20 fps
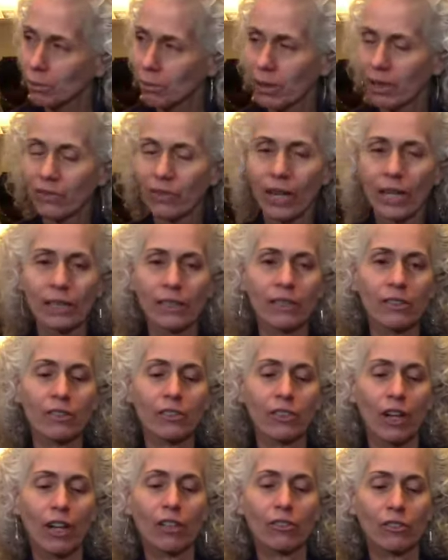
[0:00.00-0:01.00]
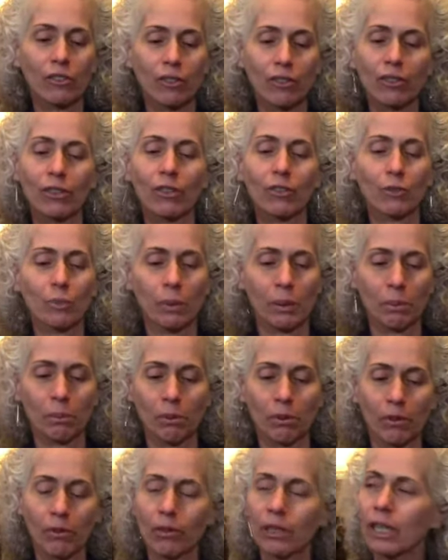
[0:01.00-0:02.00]
by violence also are those
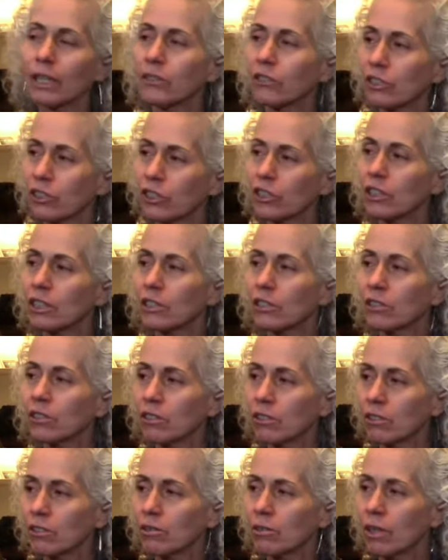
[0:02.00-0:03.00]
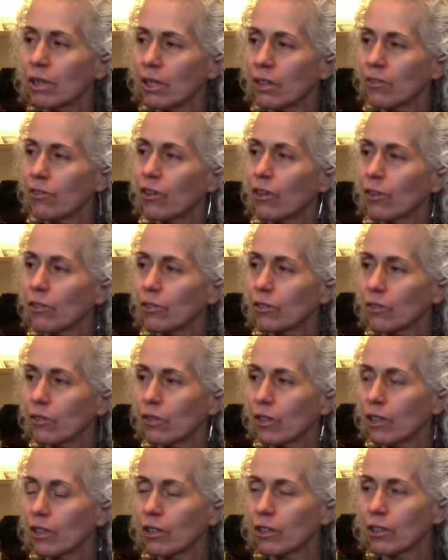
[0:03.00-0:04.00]
people who then turn into
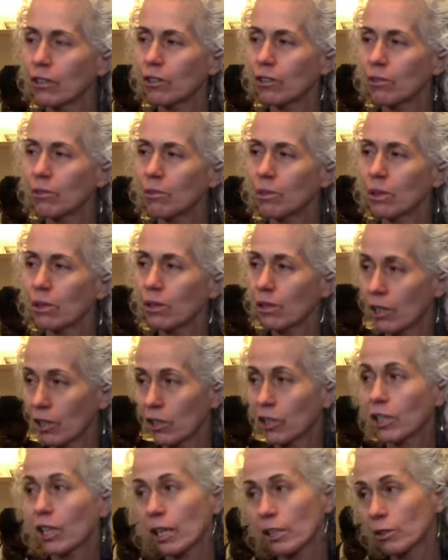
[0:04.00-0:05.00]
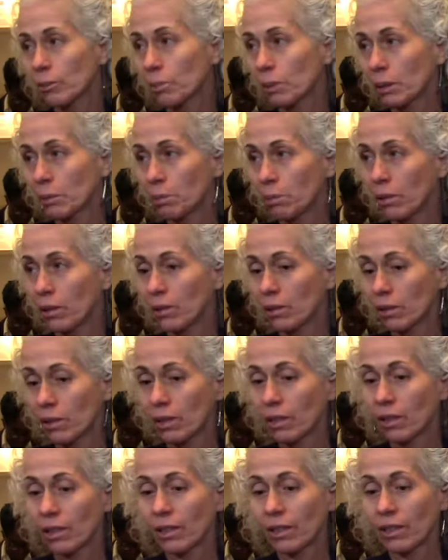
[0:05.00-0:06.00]
folks who will hurt other people.
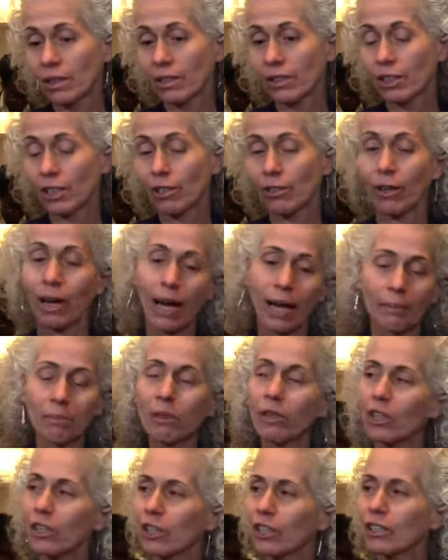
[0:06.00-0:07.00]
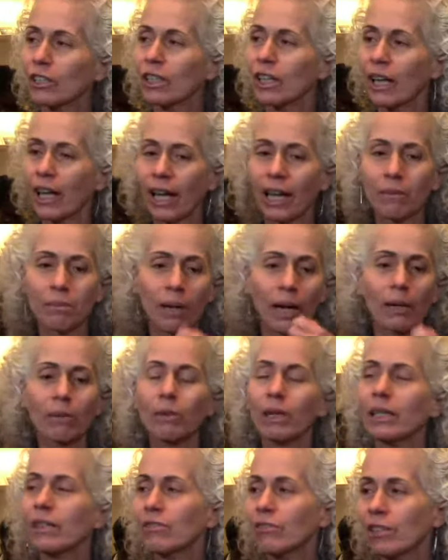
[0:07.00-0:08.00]
I'm hurt, and my
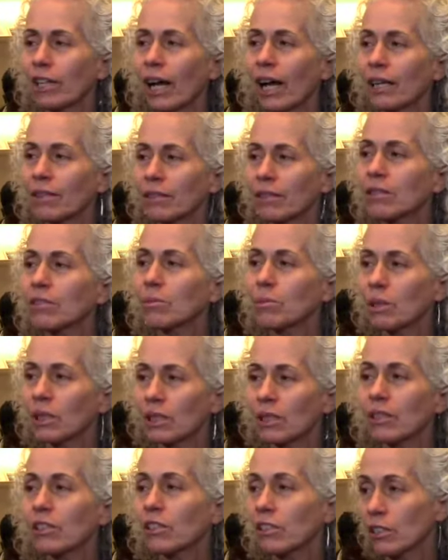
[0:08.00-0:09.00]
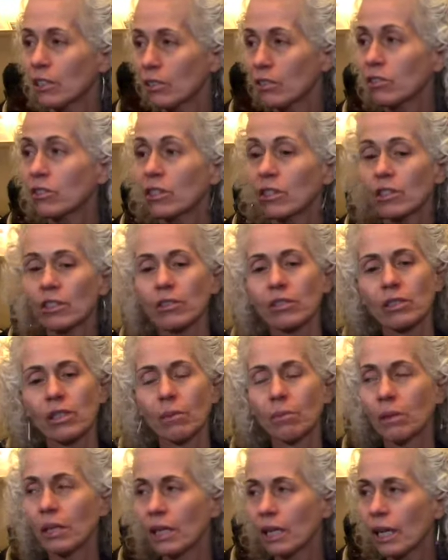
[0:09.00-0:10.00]
way of reacting to being hurt is to hurt
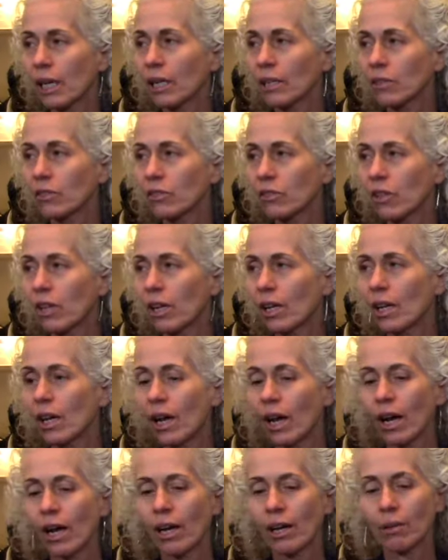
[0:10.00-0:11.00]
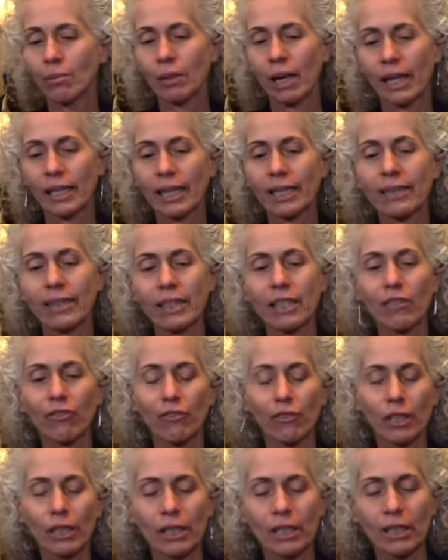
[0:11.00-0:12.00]
somebody else. And I think
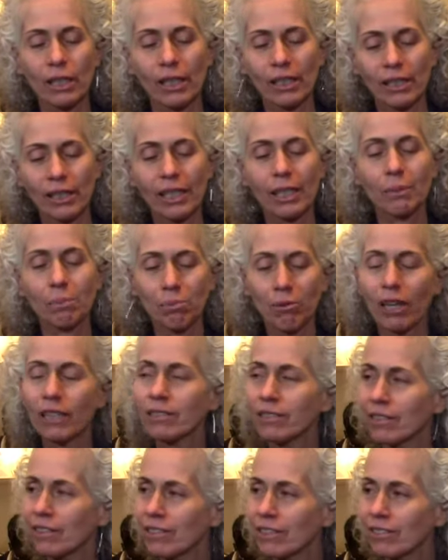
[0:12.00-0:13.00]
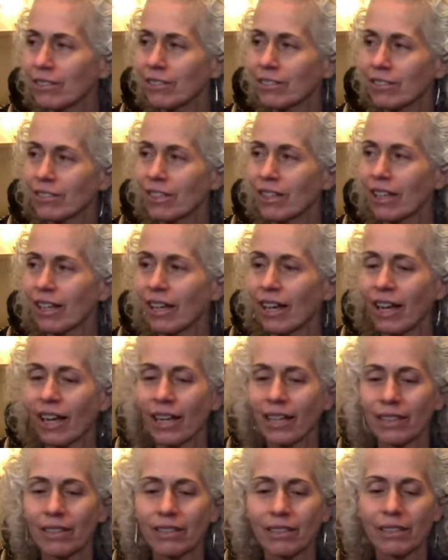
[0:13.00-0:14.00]
if we keep residents
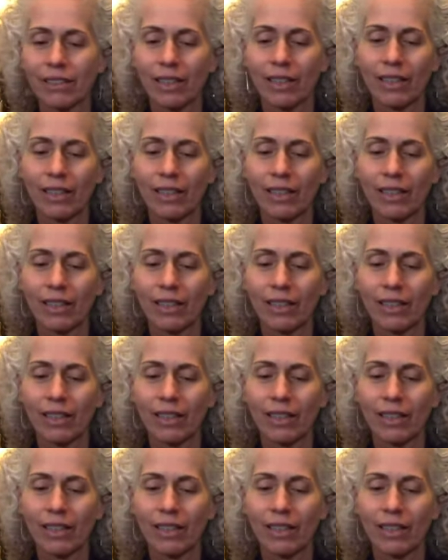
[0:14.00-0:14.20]
and